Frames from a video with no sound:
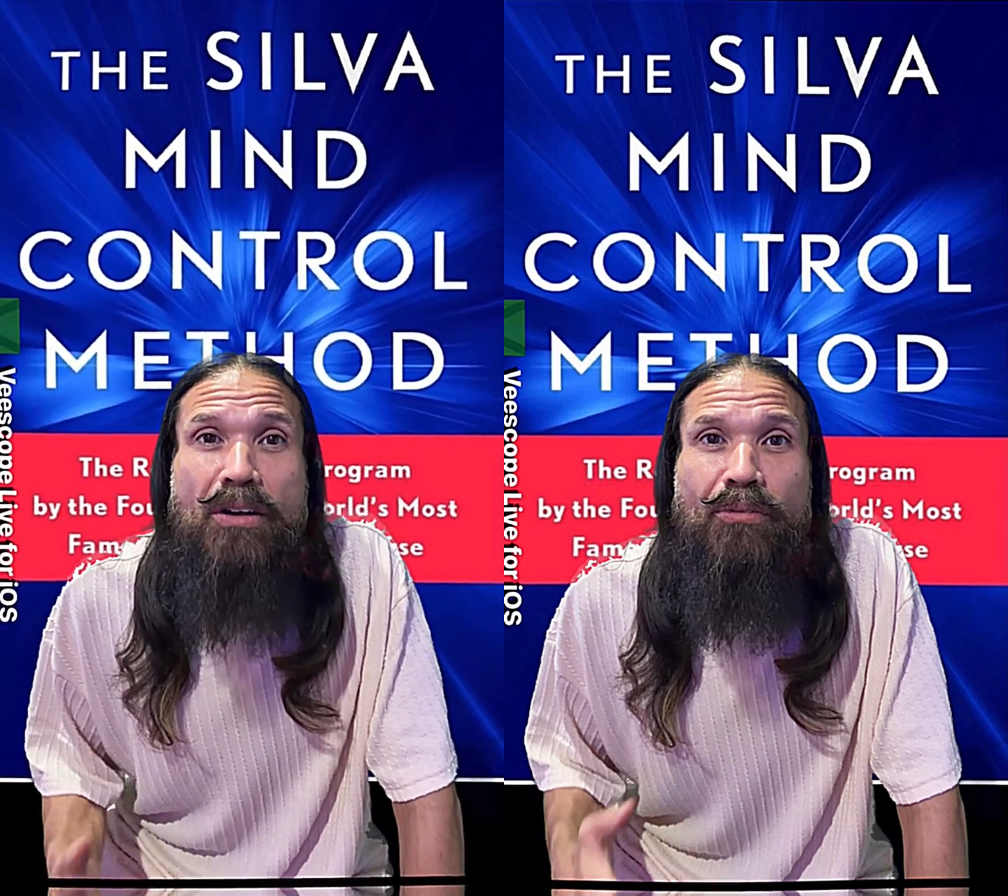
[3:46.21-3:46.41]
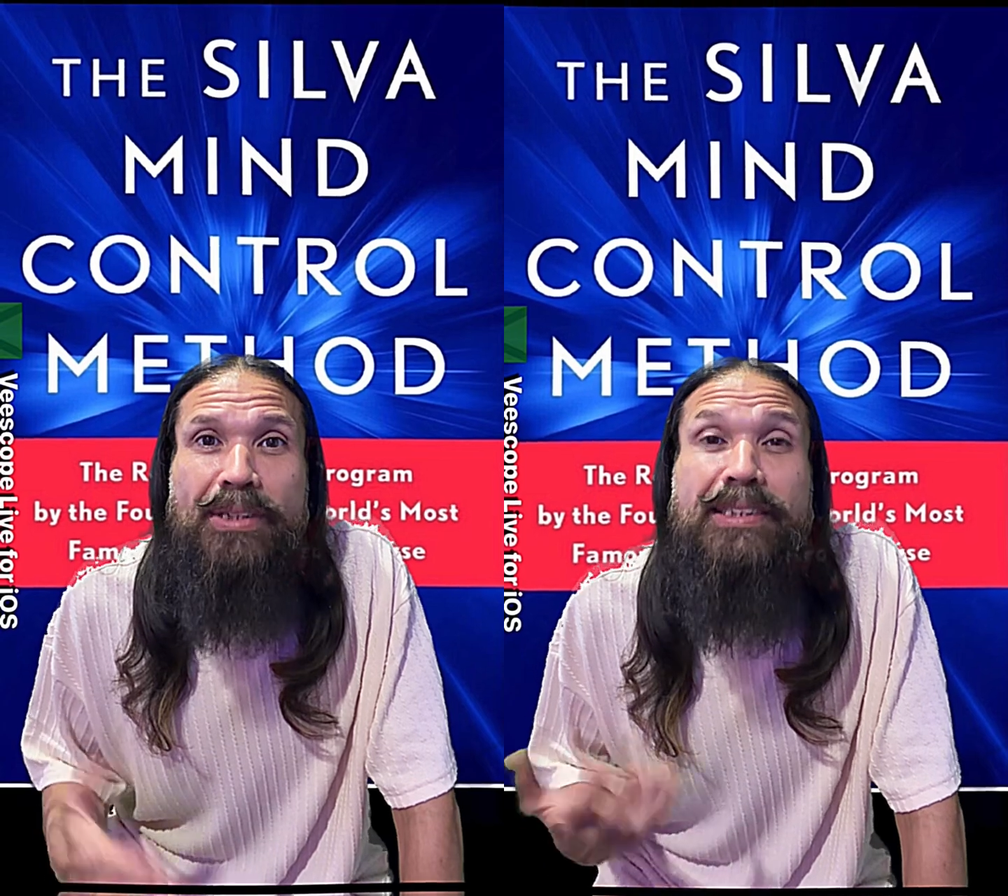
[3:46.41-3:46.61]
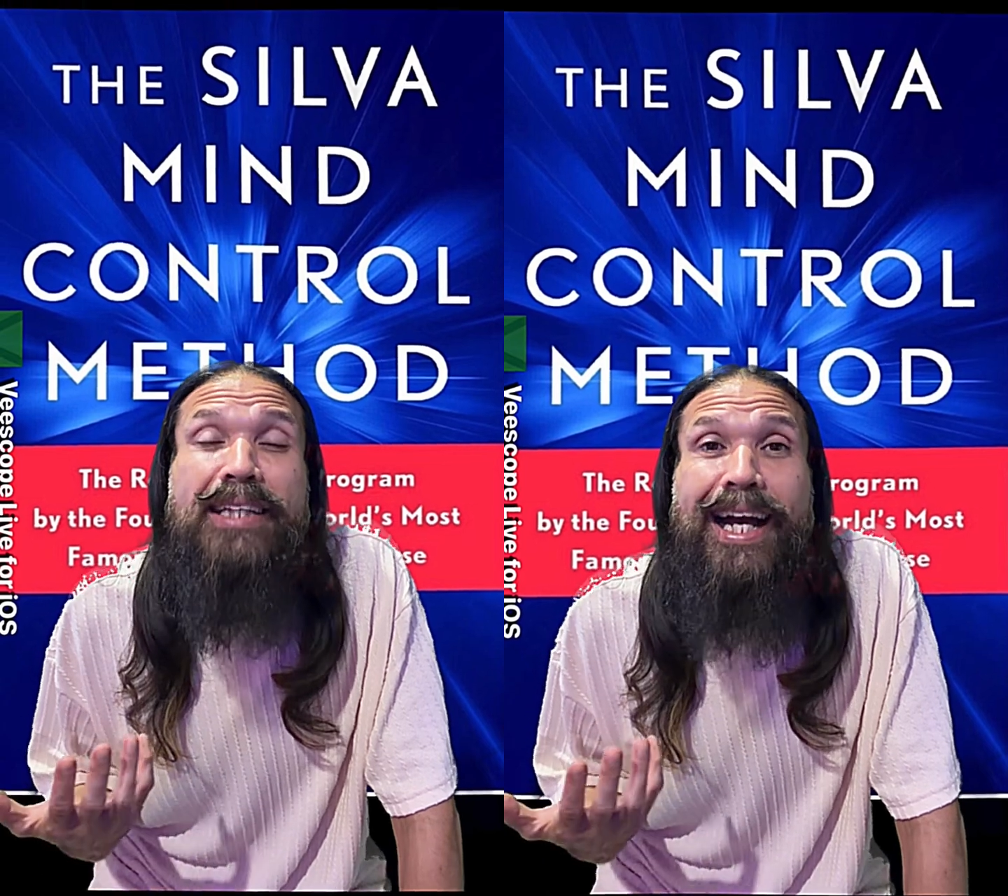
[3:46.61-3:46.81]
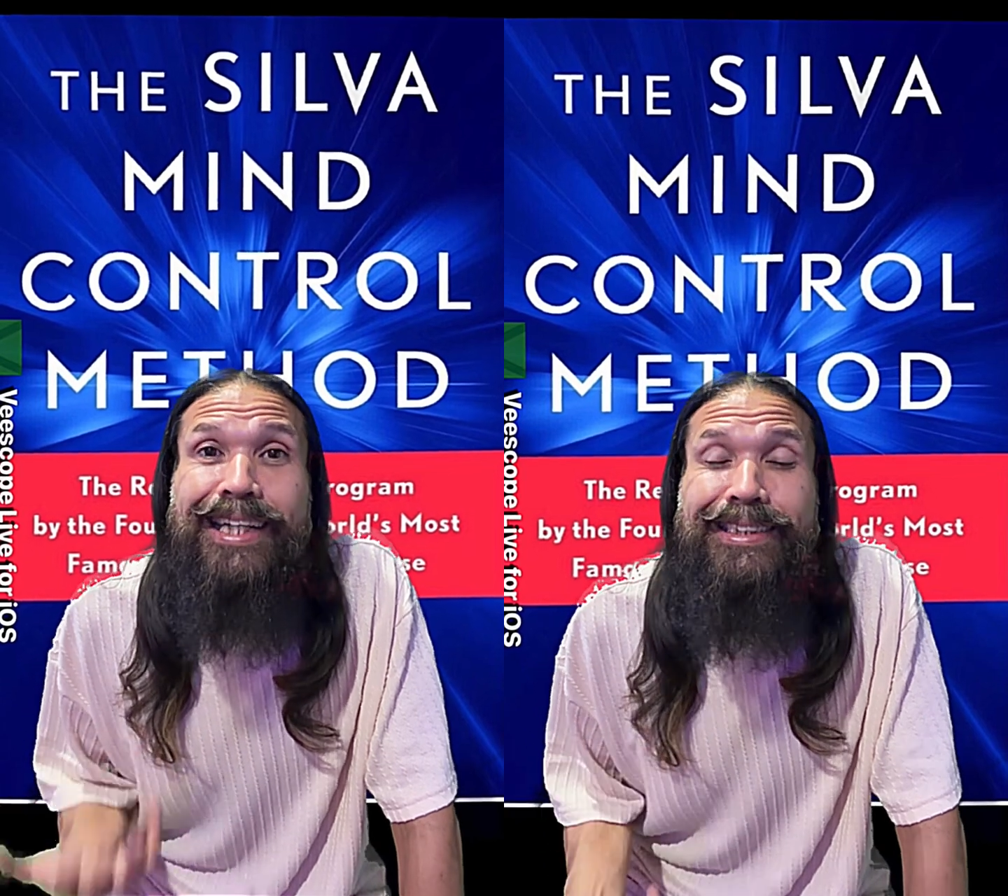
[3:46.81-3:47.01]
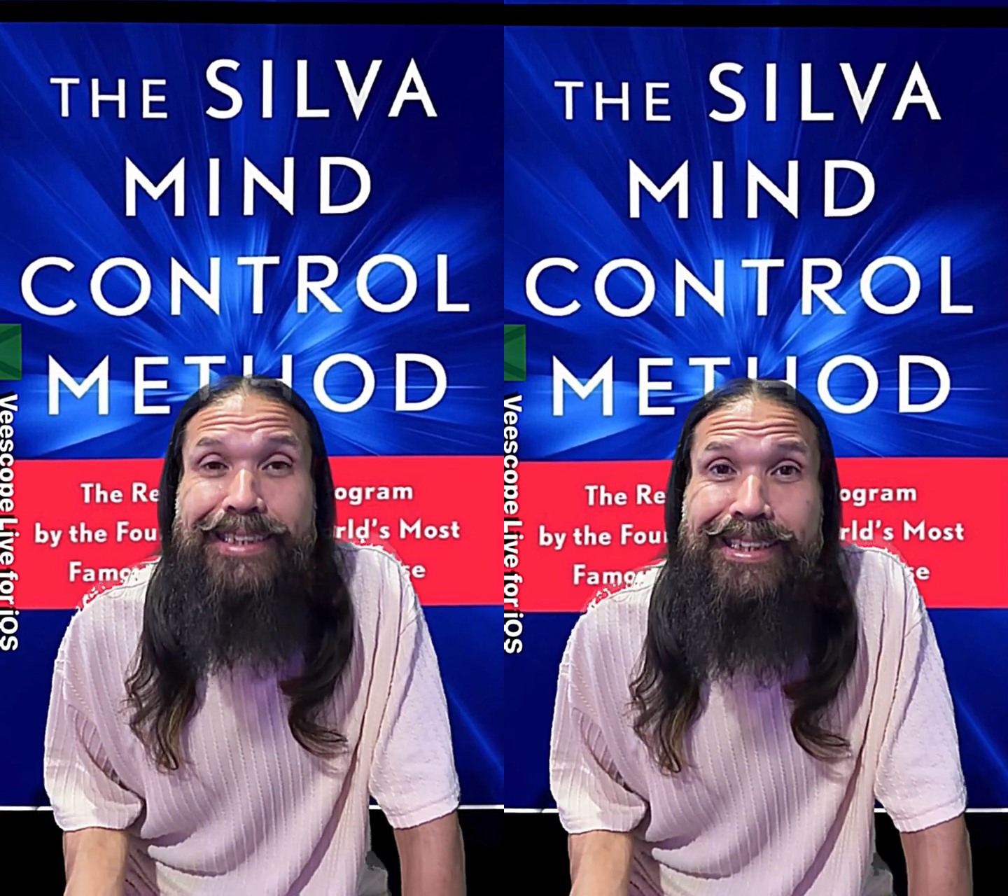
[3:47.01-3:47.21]
was the
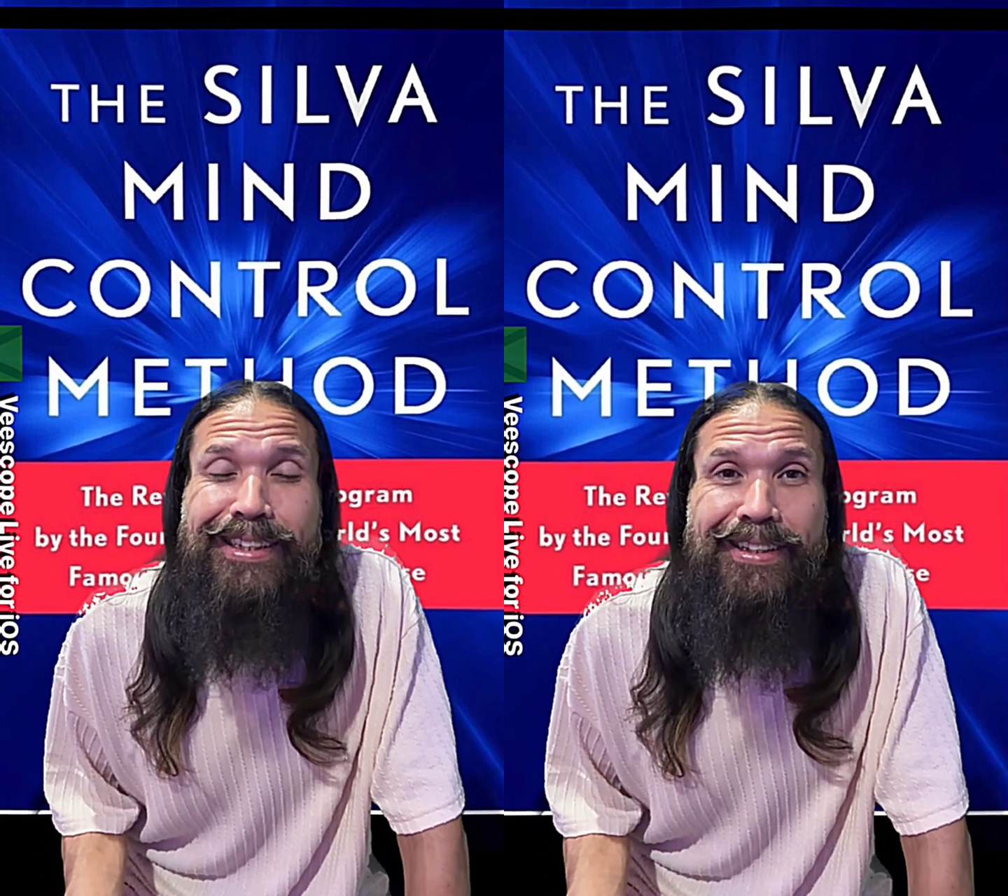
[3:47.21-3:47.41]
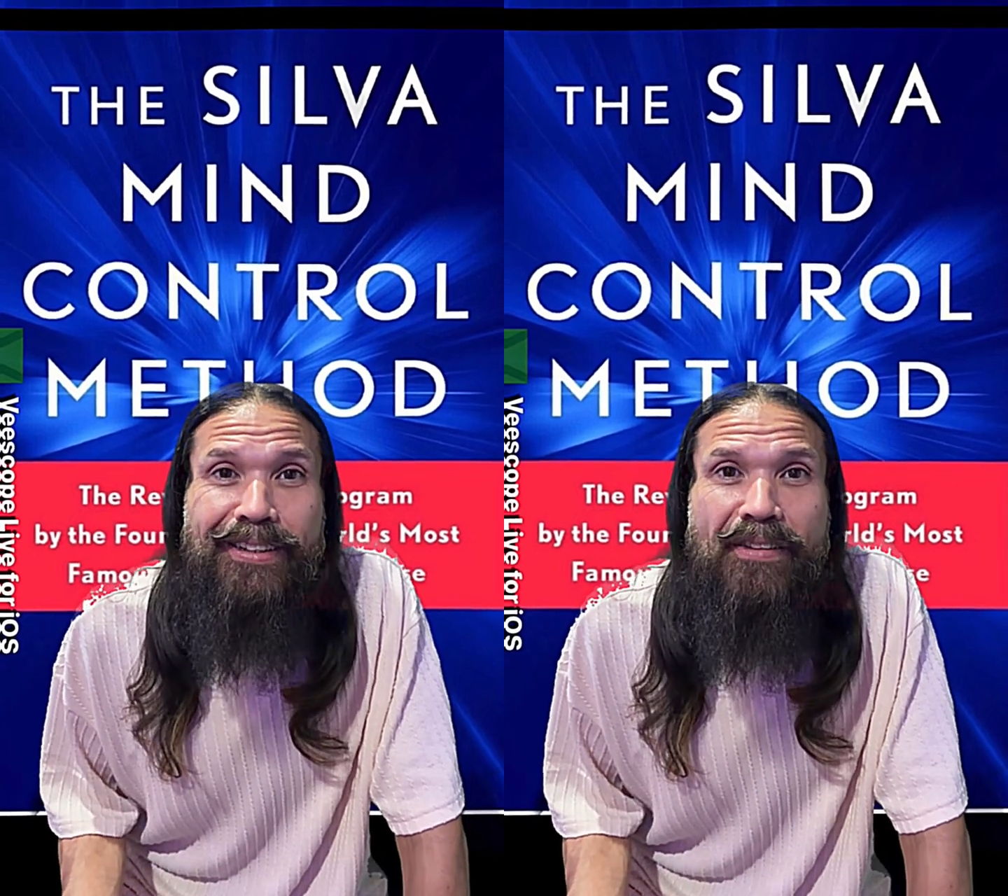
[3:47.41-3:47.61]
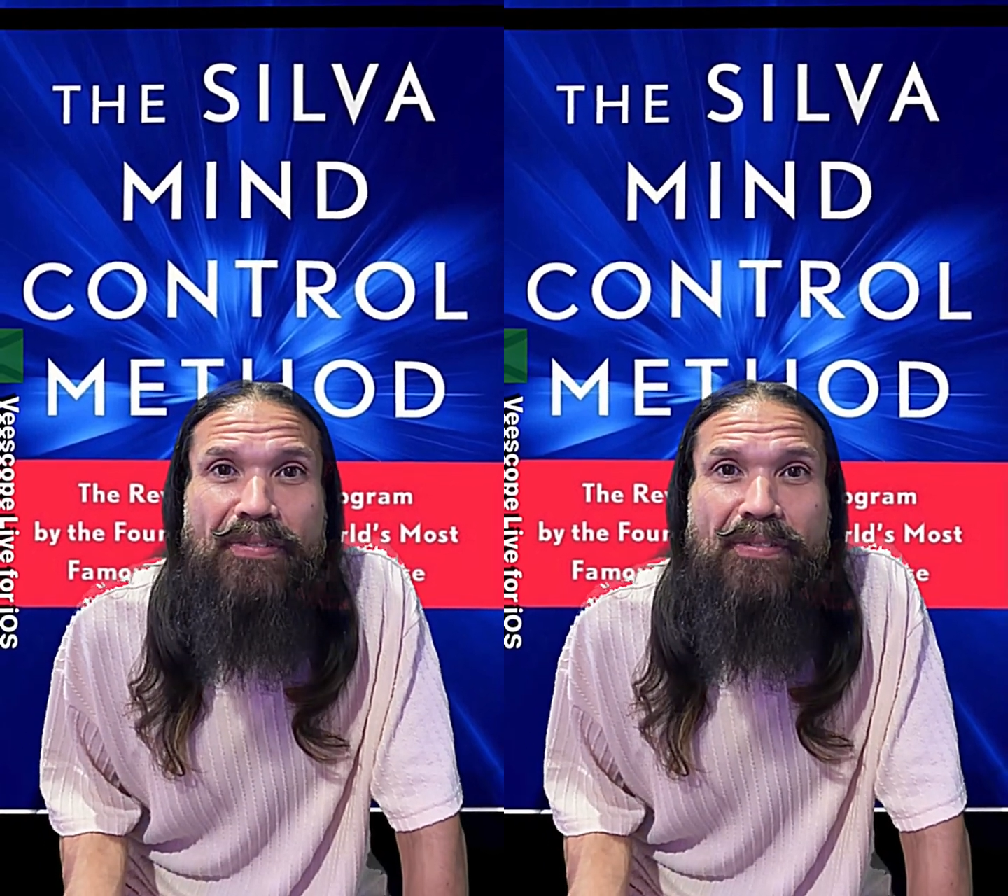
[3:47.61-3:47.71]
idea